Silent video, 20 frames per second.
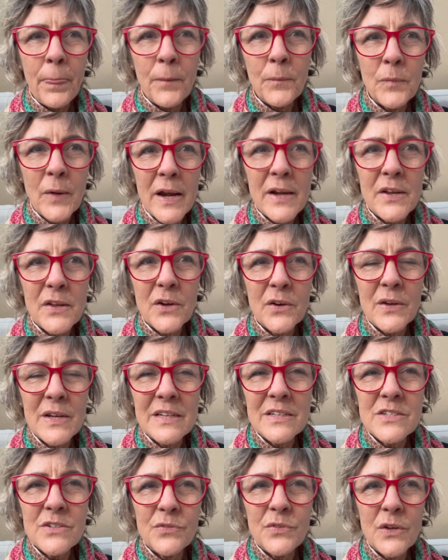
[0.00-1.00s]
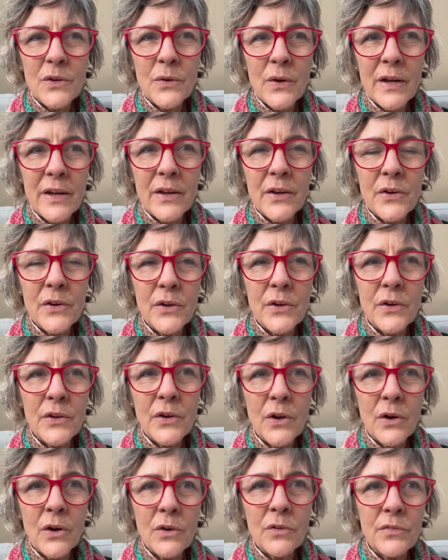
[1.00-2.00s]
radio interview I
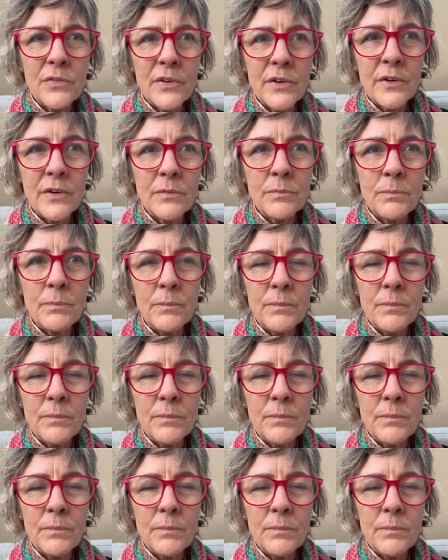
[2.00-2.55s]
heard of a